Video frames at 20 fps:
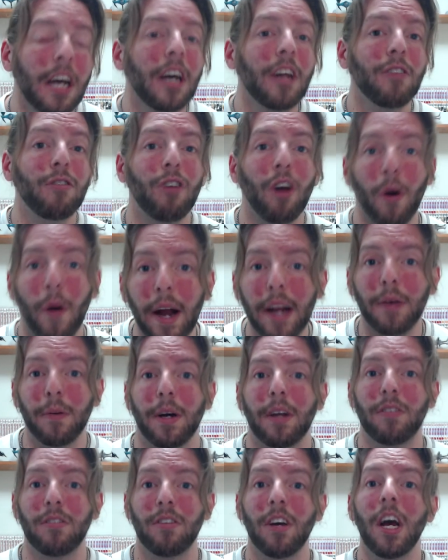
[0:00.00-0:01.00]
So
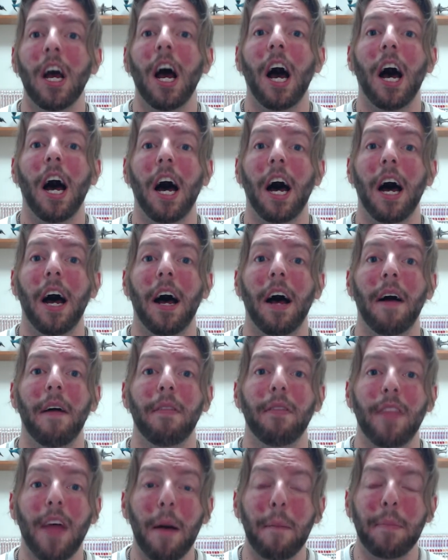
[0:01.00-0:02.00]
anyways,
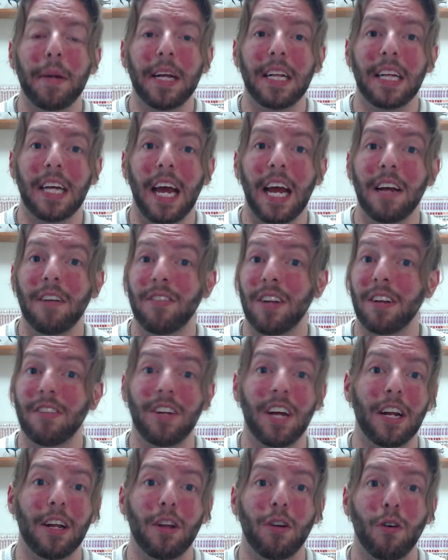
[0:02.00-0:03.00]
that being the case, that's
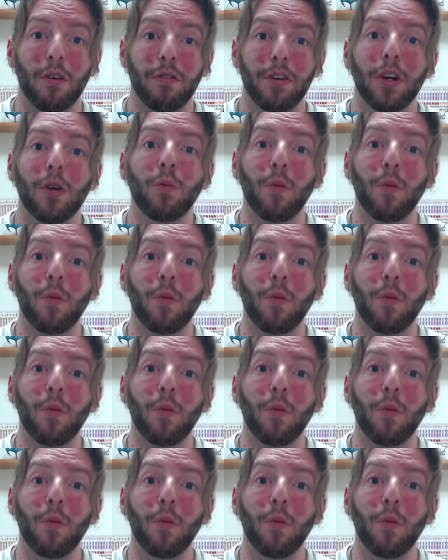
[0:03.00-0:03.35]
the end of the review.